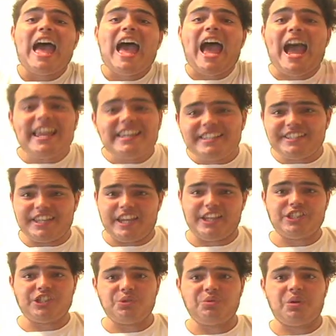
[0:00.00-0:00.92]
had to
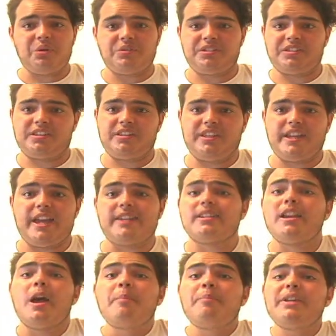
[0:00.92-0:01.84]
take 2 goats to the
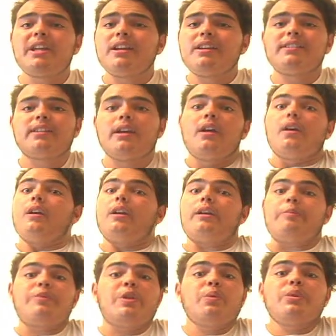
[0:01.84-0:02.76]
end because
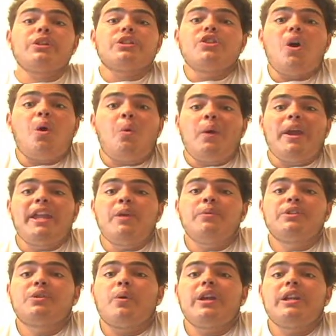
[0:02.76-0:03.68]
there was no way he
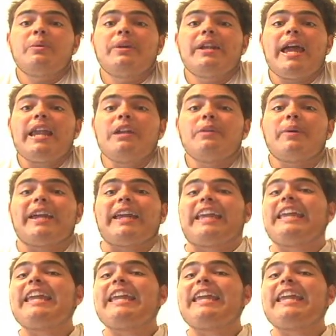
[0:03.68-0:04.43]
was going to win anyway.